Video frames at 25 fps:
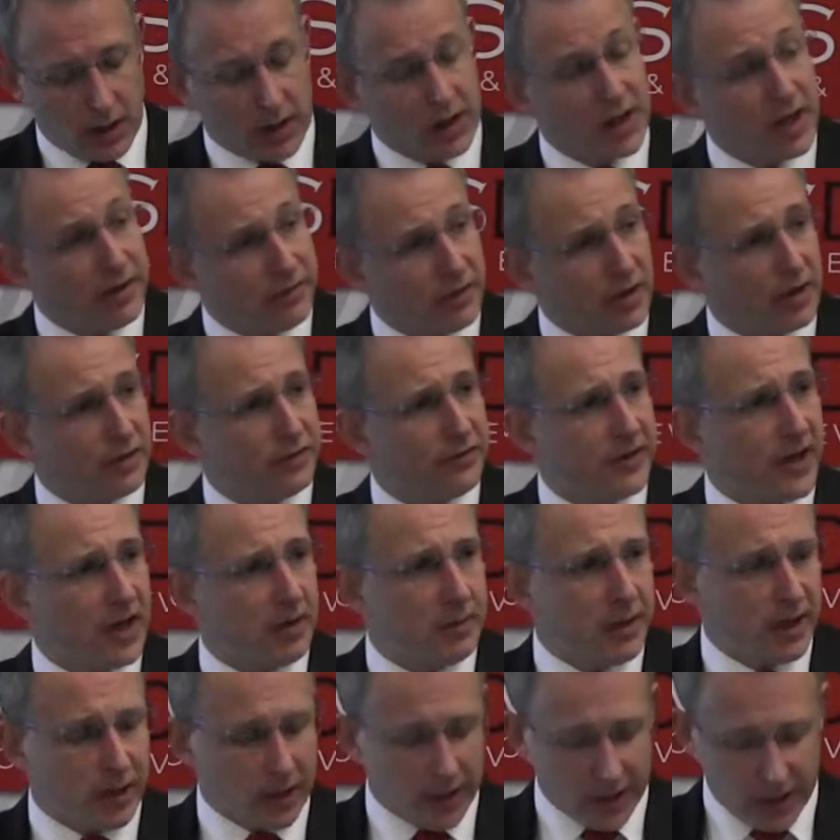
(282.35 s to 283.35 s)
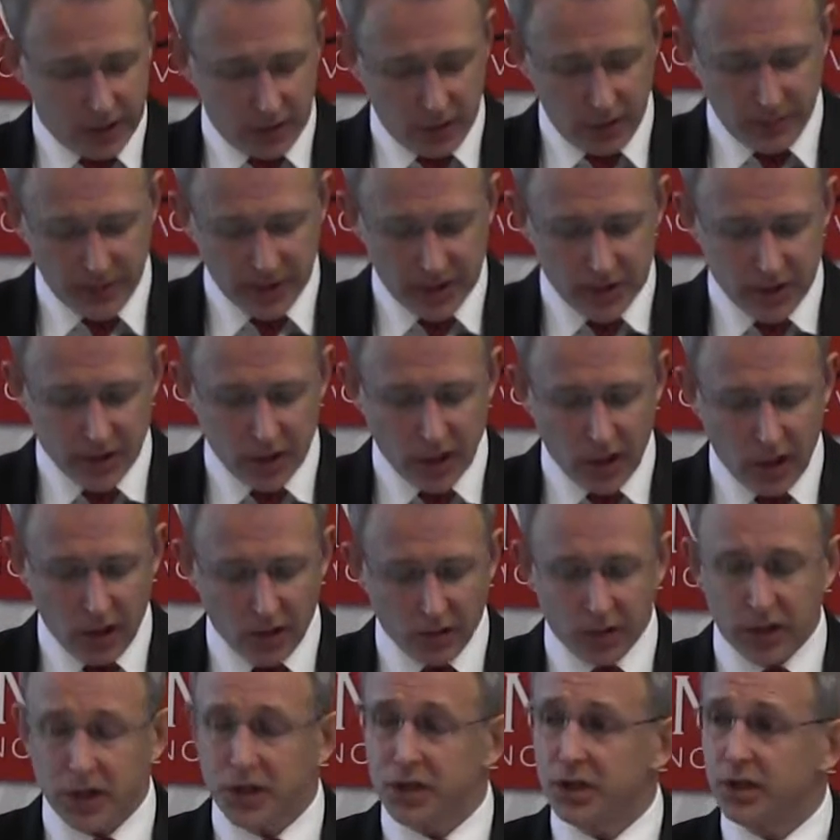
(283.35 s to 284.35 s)
Given the fundamental economics, the
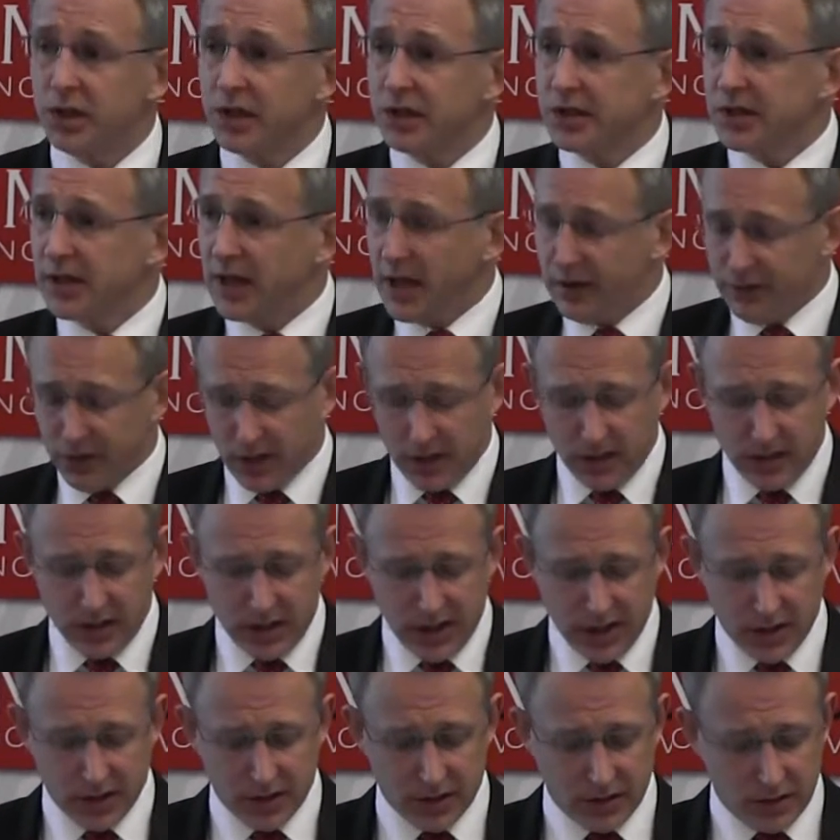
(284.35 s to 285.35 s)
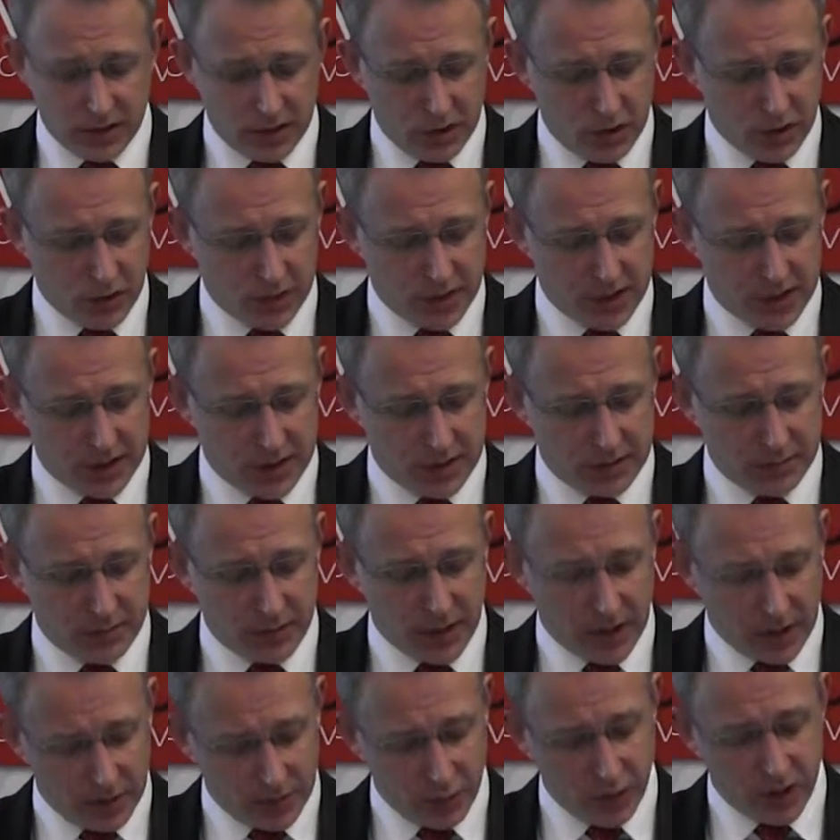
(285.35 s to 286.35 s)
Coalition has never contested the choice
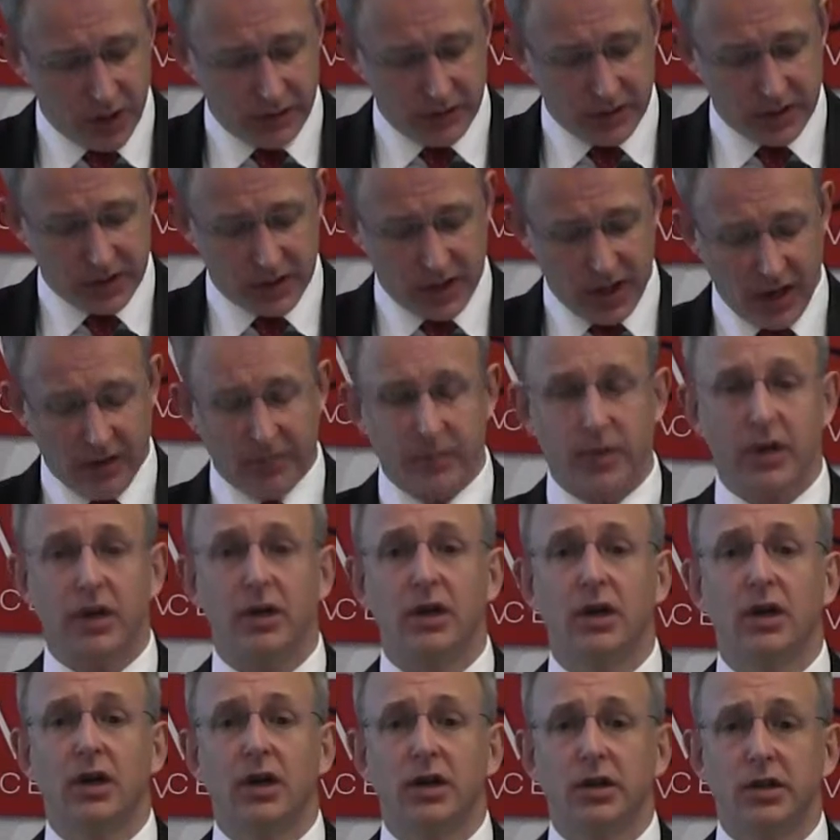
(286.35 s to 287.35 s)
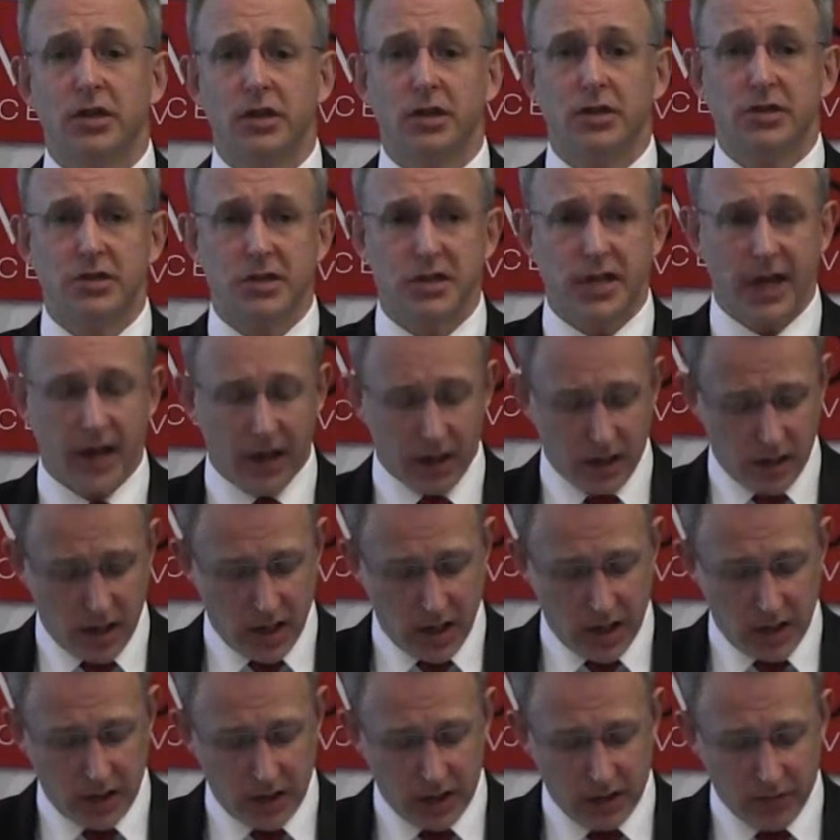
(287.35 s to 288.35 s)
by the previous government to use
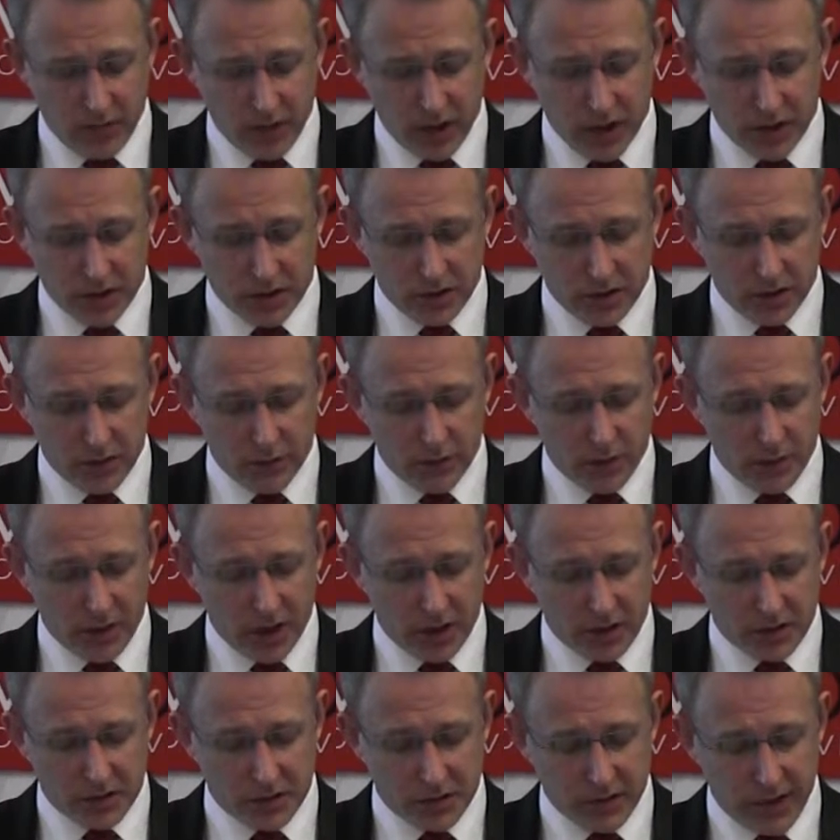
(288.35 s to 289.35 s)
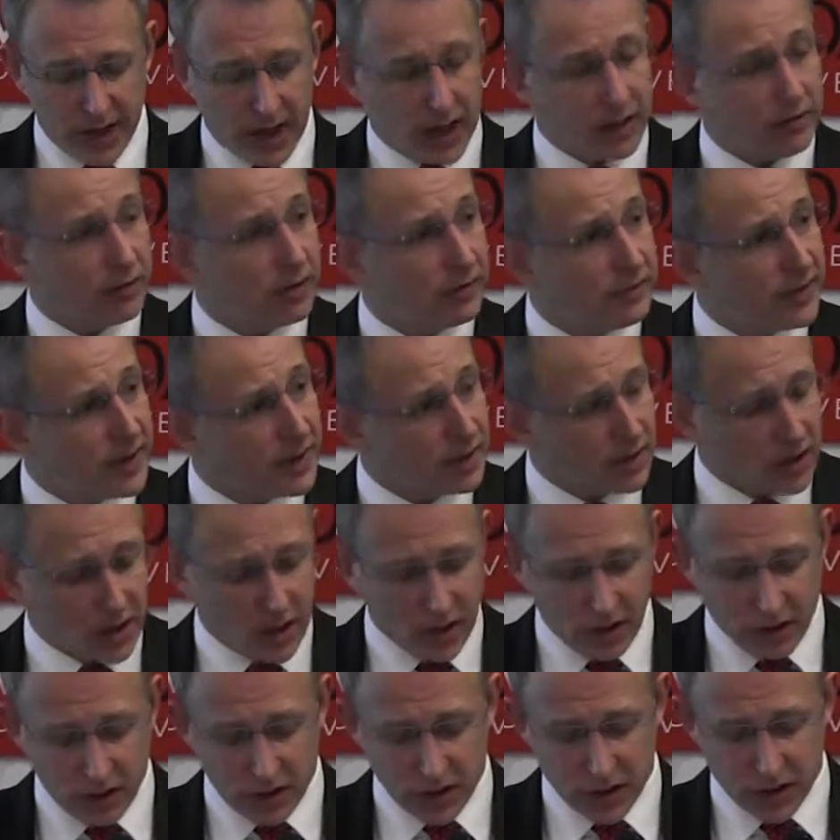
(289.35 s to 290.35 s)
satellite in regional and remote Australia. In fact, the
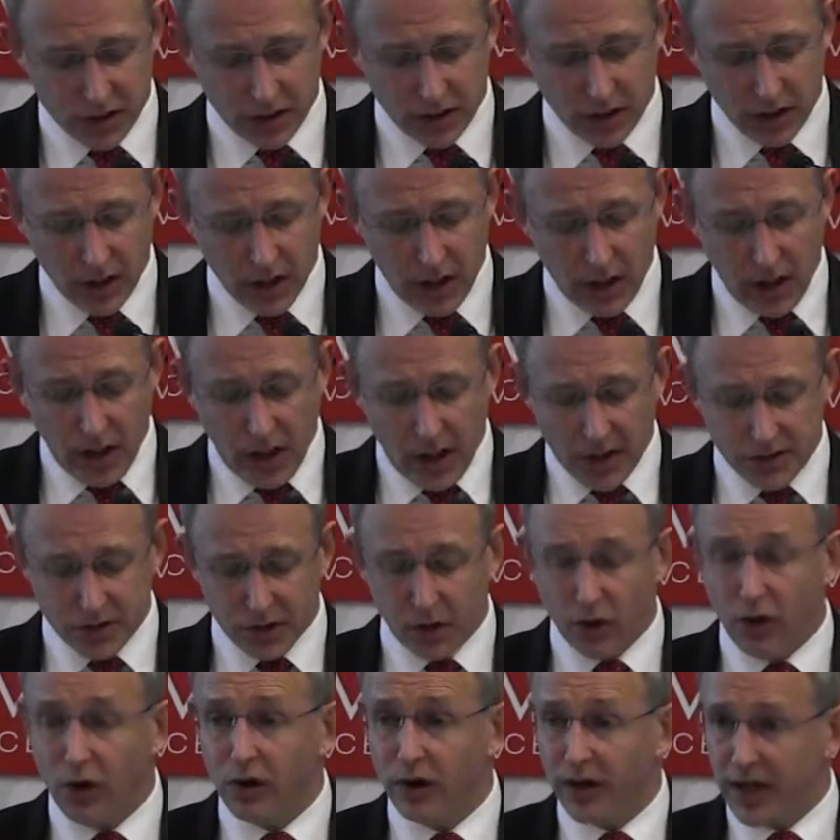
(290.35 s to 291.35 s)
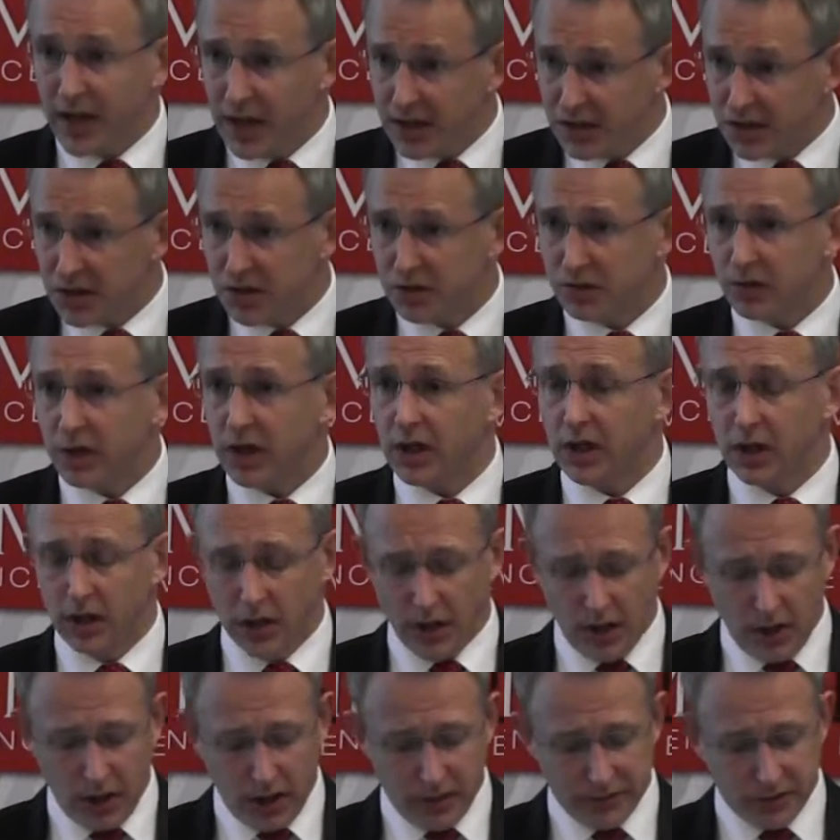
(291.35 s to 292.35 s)
Coalition has a long history
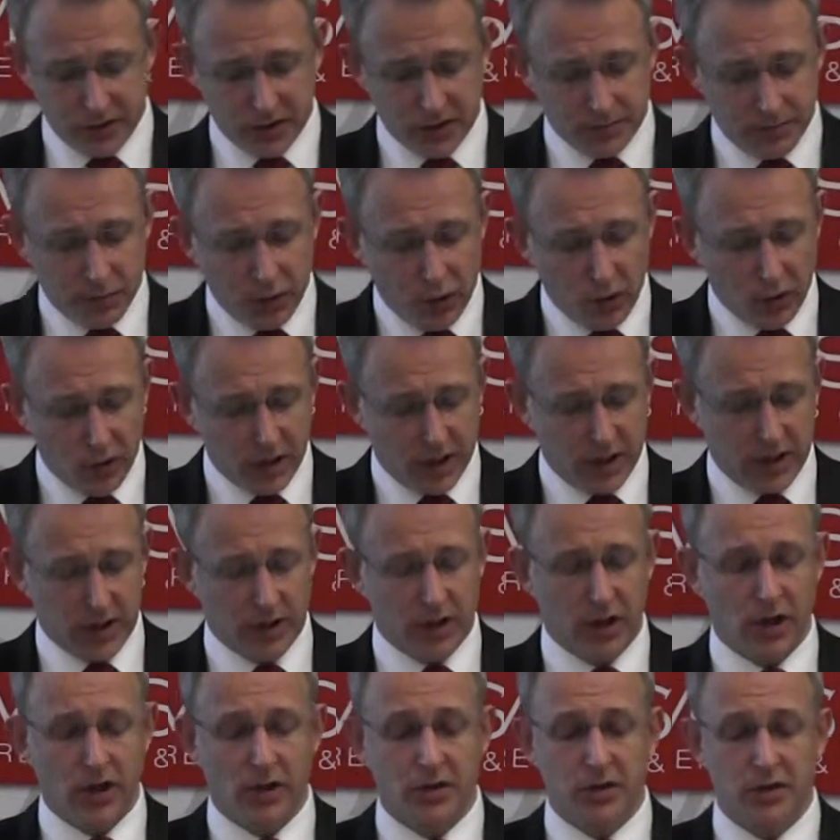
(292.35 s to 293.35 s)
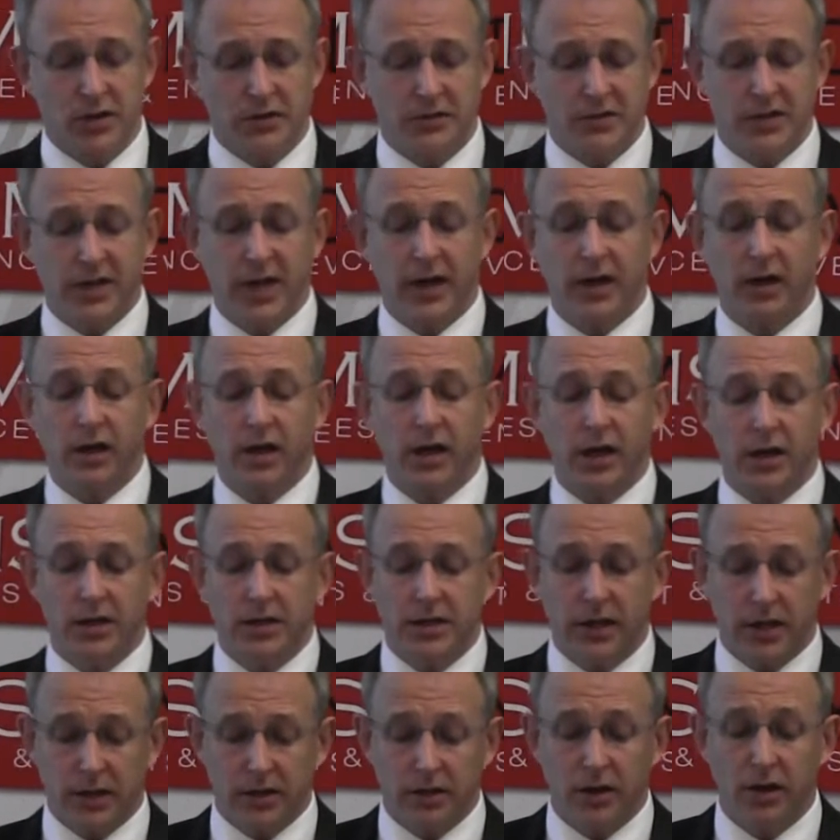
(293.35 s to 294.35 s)
of supporting the use of satellite
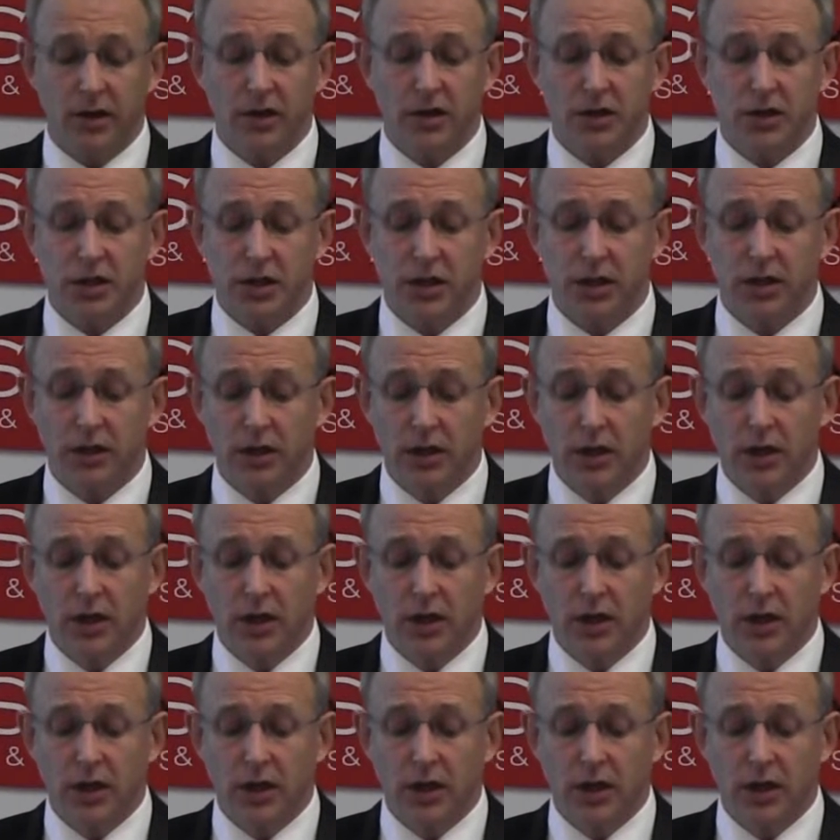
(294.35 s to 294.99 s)
technology.